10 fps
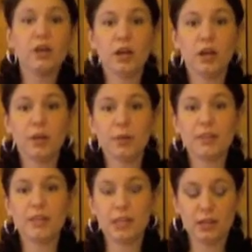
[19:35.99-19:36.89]

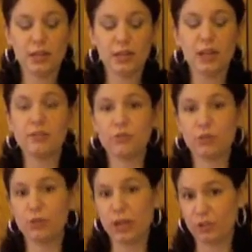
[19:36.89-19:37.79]
and then again for
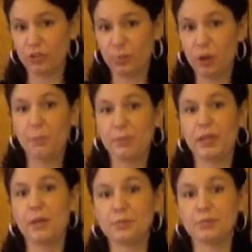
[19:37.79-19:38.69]
you to actually pop the
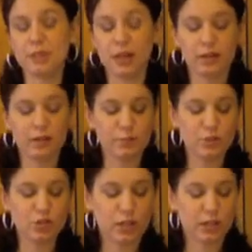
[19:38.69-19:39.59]
capsules out of the
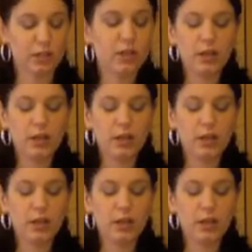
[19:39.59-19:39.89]
machine.